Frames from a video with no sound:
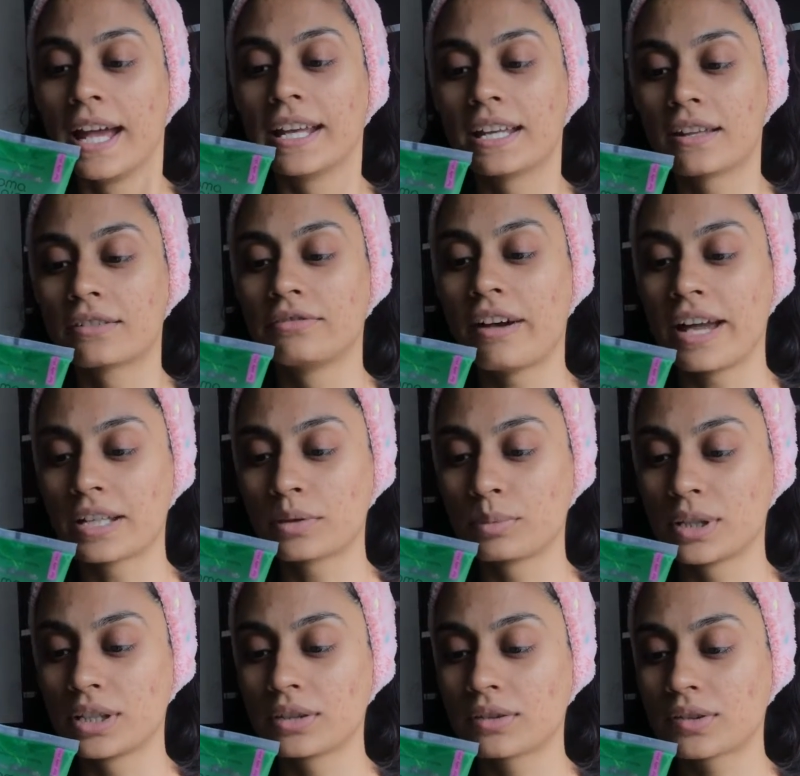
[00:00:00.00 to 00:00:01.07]
It has
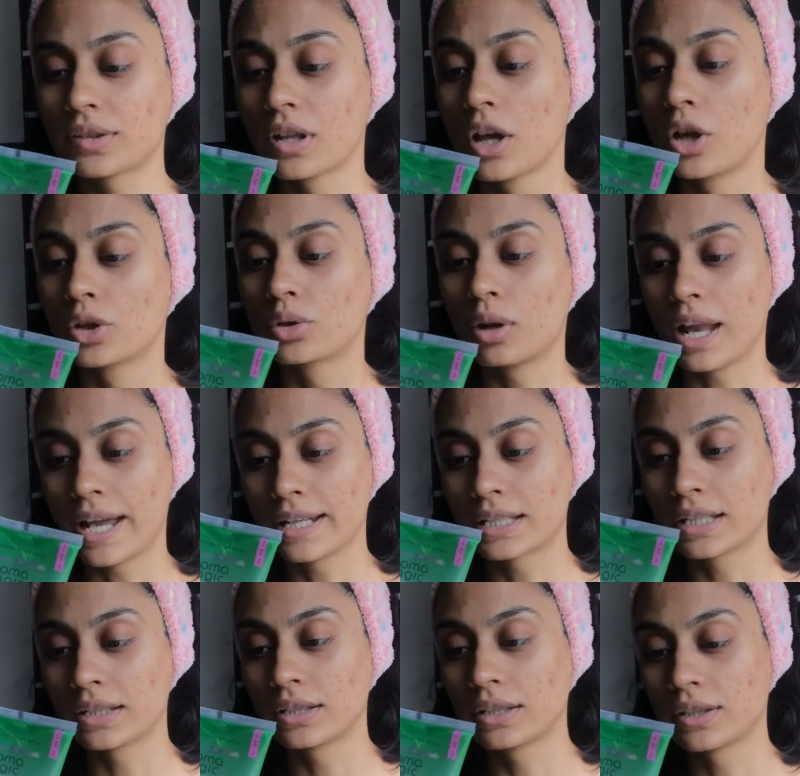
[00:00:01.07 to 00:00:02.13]
vitamins to
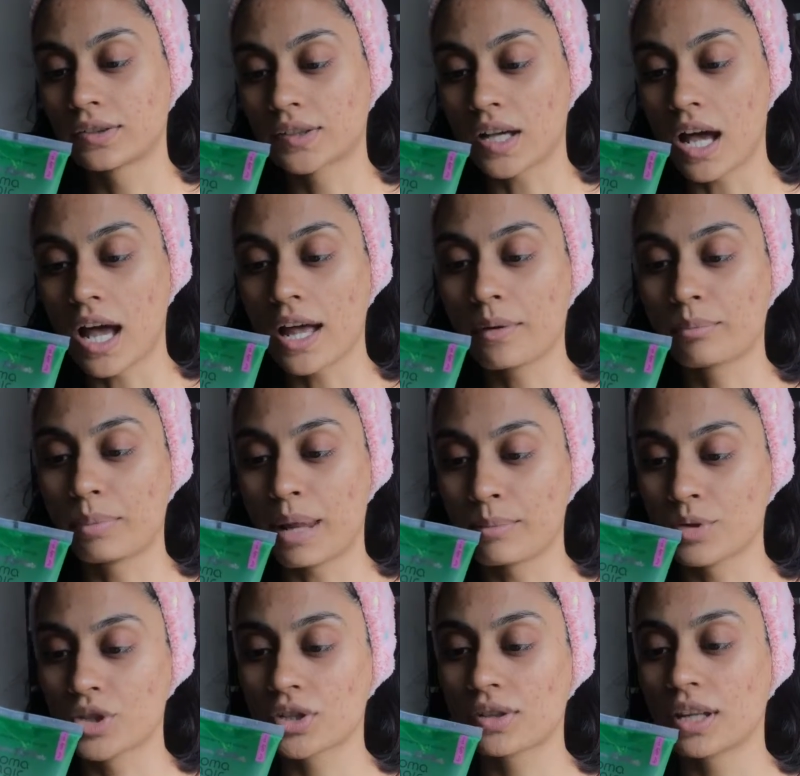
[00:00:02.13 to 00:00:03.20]
lighten the scar,
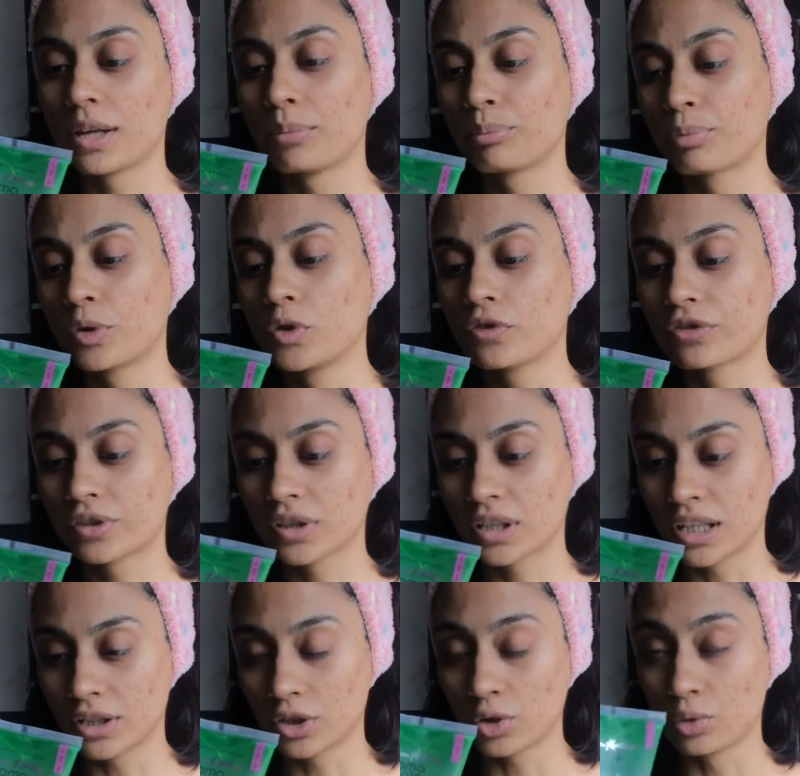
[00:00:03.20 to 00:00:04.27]
blemishes and improve
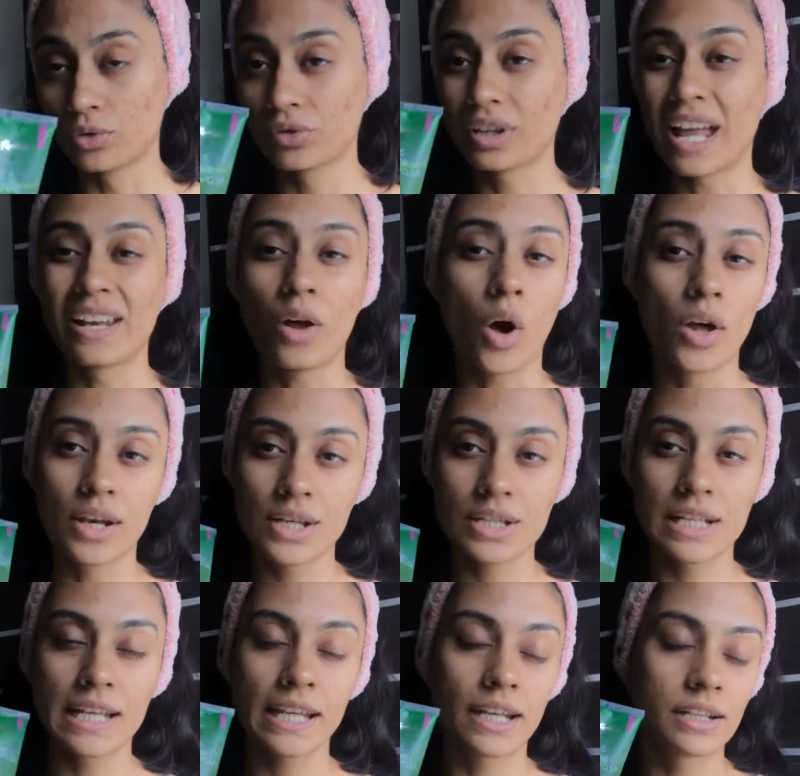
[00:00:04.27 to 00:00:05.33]
skin tones, and
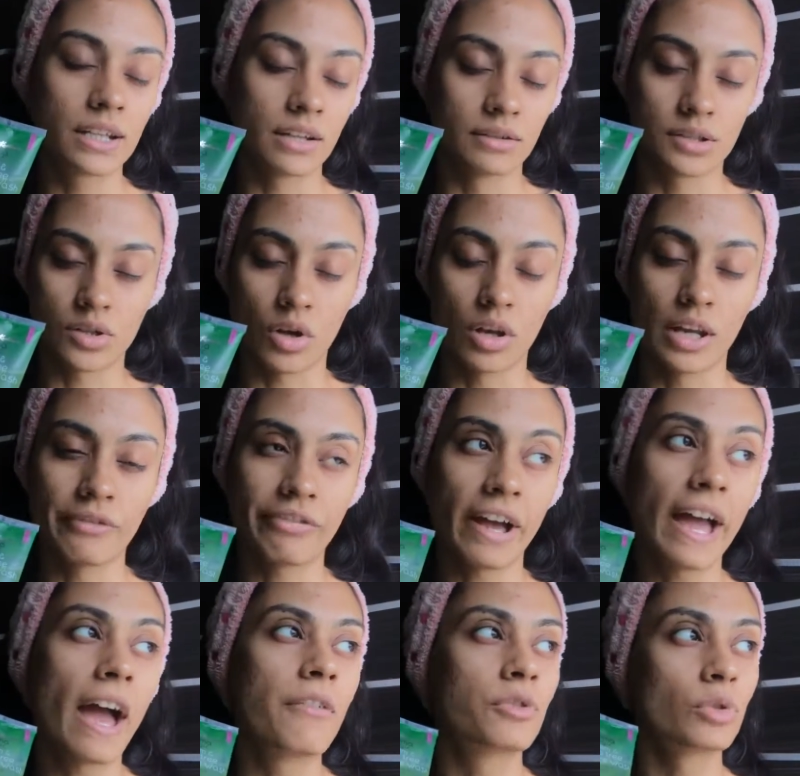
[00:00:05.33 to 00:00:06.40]
honestly it does it all. If
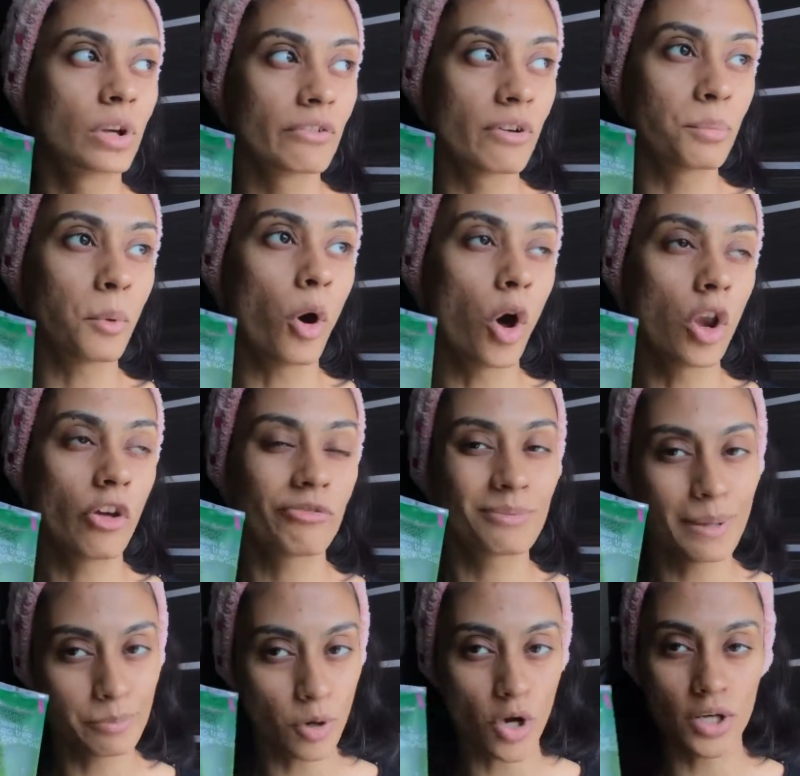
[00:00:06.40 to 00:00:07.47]
I have to give up all of
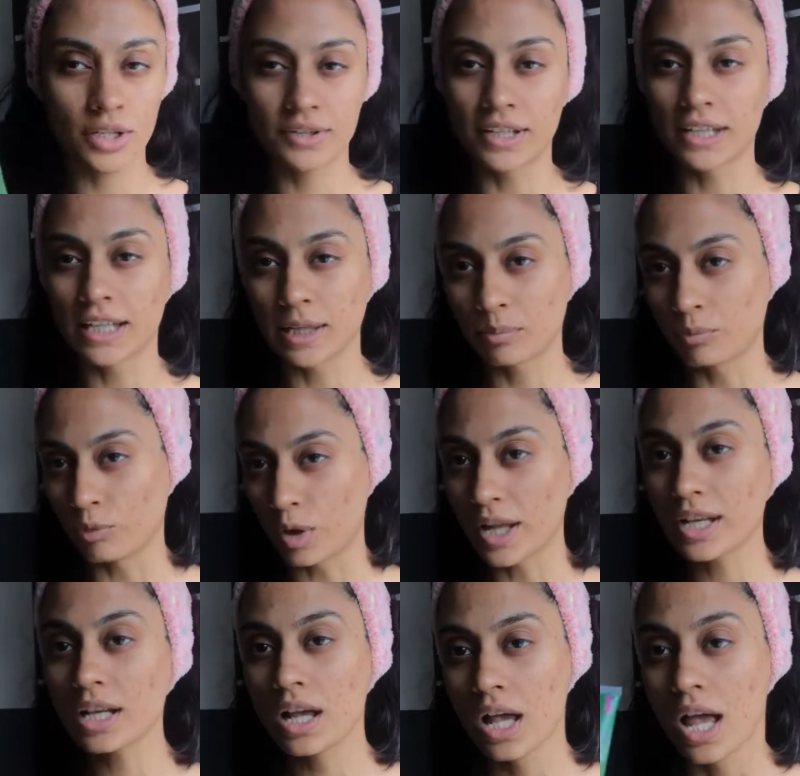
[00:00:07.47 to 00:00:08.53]
my products and keep
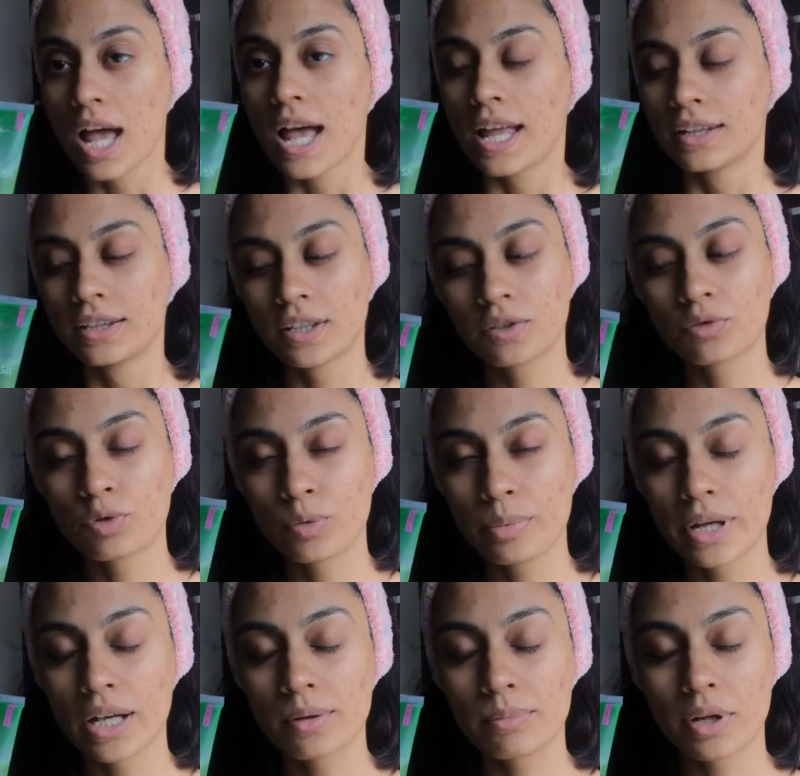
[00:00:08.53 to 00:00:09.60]
one, this would
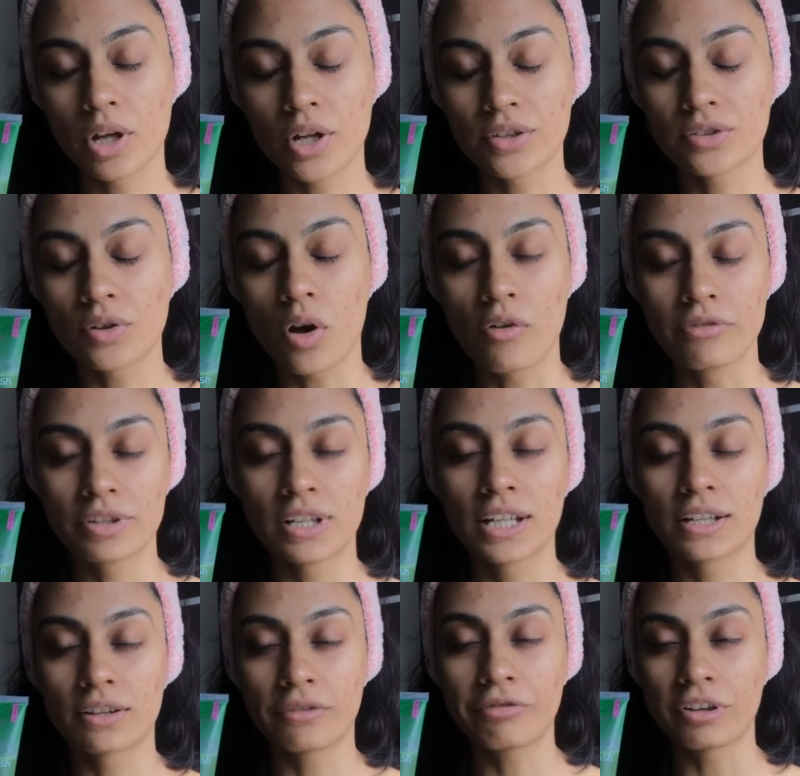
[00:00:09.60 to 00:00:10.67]
be it, because
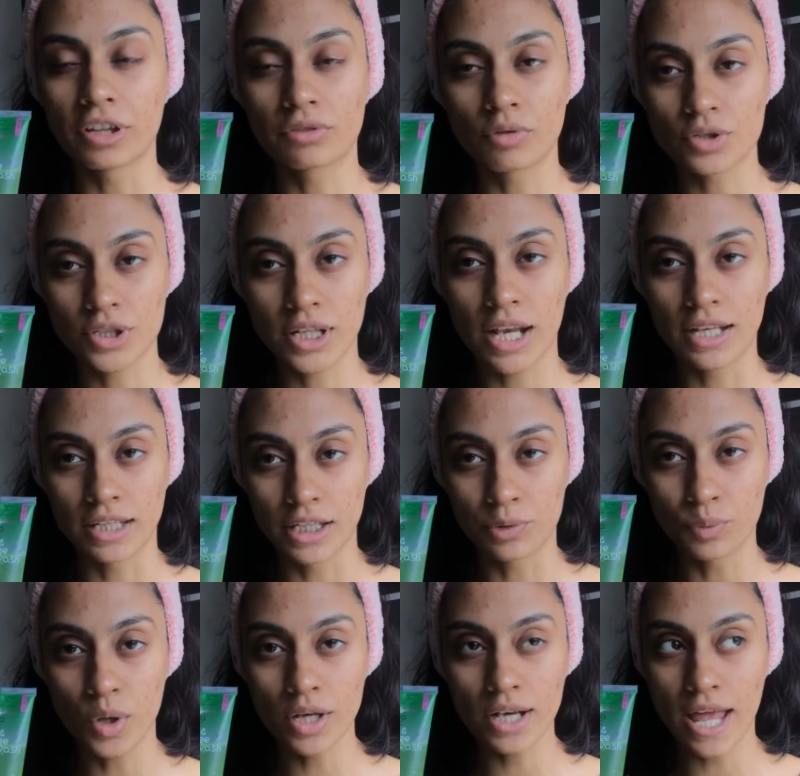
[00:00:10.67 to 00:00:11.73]
obviously it's a face wash and I
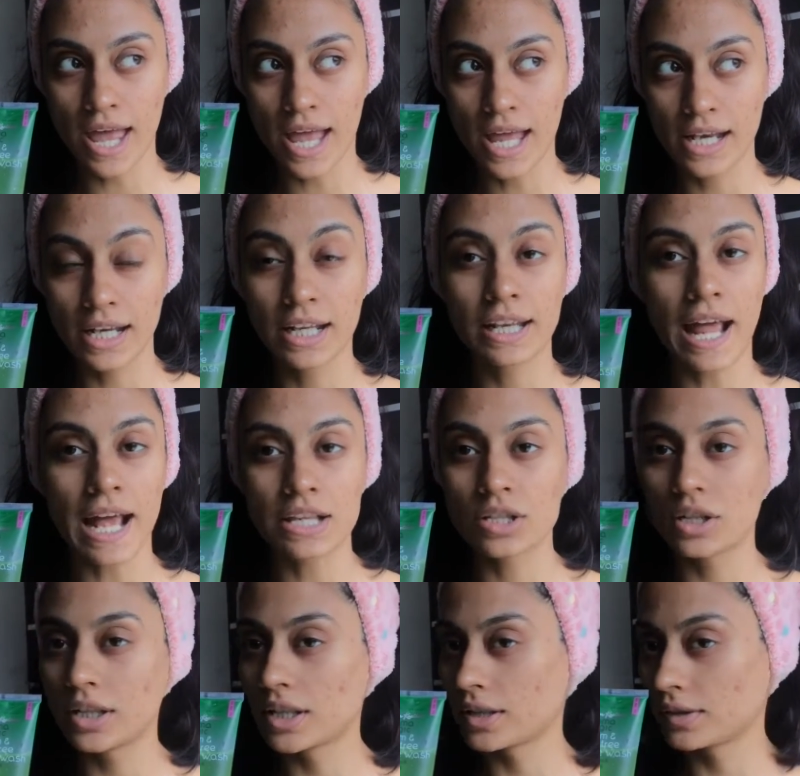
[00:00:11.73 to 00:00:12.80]
need one, and it
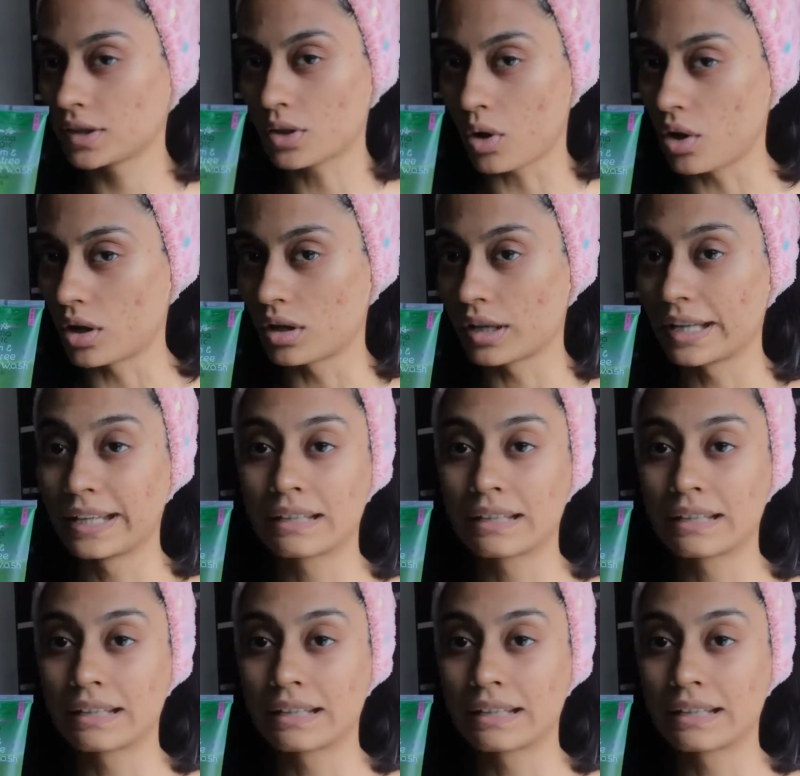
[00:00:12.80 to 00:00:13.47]
actually does it all.